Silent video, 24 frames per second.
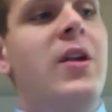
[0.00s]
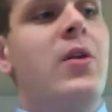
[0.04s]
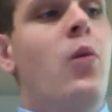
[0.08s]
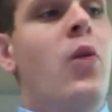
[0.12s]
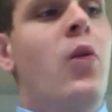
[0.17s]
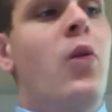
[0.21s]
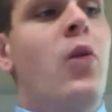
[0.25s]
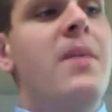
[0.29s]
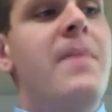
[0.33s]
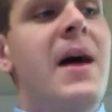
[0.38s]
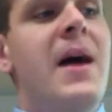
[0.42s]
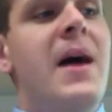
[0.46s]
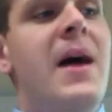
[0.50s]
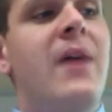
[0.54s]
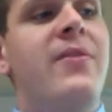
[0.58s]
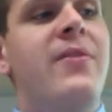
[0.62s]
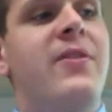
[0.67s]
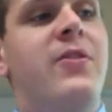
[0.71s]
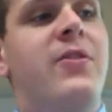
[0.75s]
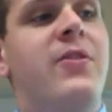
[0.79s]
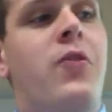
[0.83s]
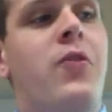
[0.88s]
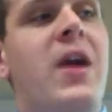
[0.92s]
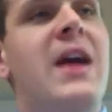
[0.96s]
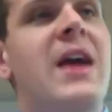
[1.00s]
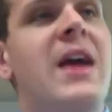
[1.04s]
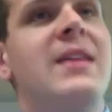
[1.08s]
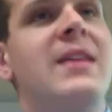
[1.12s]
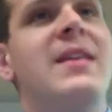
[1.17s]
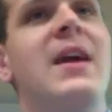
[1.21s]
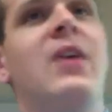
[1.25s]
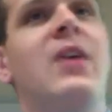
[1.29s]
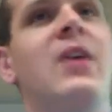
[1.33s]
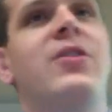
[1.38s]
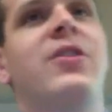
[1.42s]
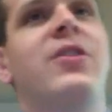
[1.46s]
what about this grant
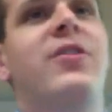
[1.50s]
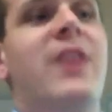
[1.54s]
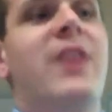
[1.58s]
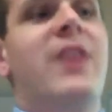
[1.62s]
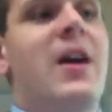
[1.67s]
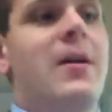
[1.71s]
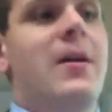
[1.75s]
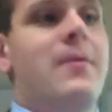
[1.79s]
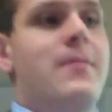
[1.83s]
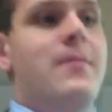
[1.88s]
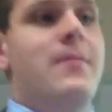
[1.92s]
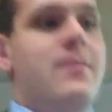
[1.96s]
tells us that?